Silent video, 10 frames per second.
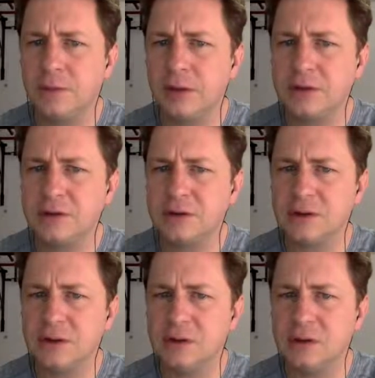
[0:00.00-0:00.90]

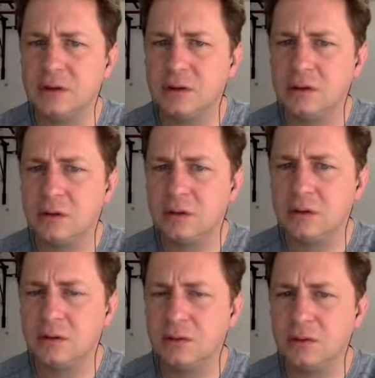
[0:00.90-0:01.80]
Actually,
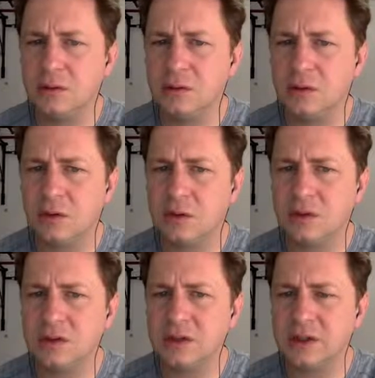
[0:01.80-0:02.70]
no, it
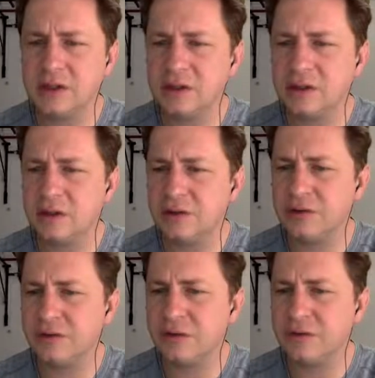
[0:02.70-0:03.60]
looks like it's the other
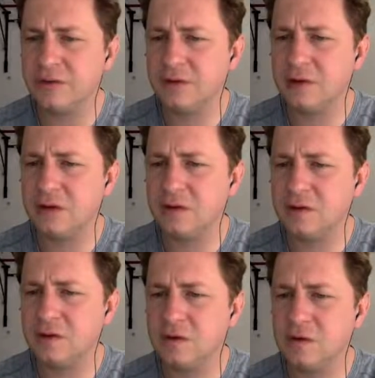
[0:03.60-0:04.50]
stuff that
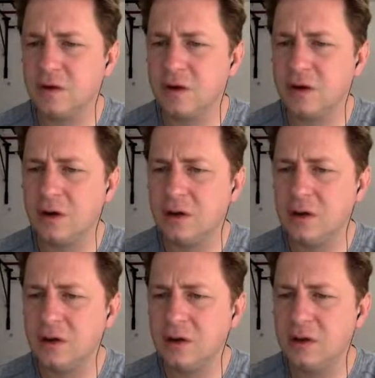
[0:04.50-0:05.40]
is too far
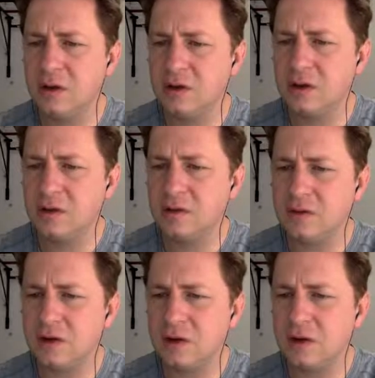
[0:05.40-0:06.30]

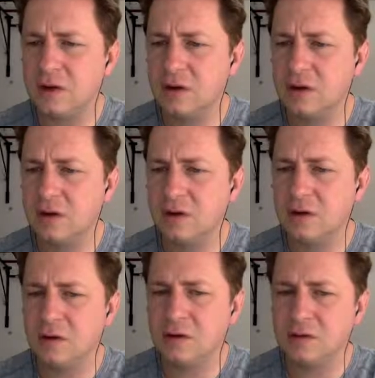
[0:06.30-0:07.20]
inset.
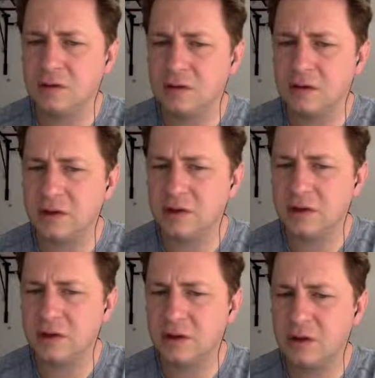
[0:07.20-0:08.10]
So
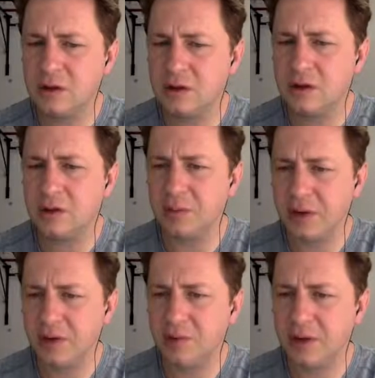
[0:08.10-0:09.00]
okay,
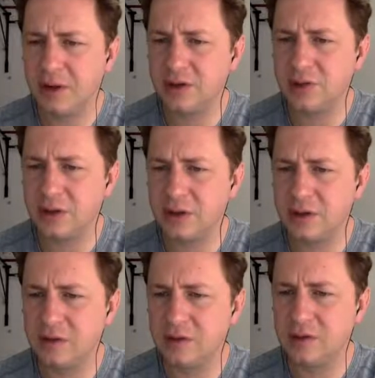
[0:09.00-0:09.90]
panel pocket's where it
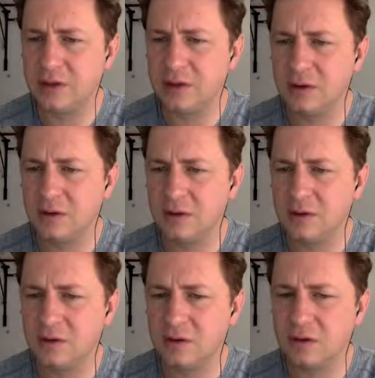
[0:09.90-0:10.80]
needs to be. That's
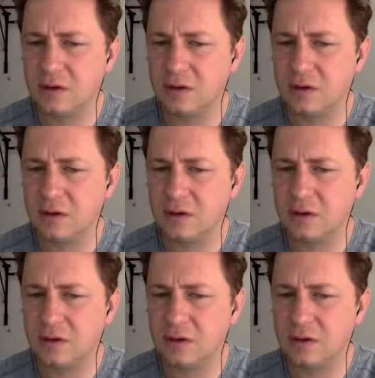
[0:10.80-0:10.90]
good.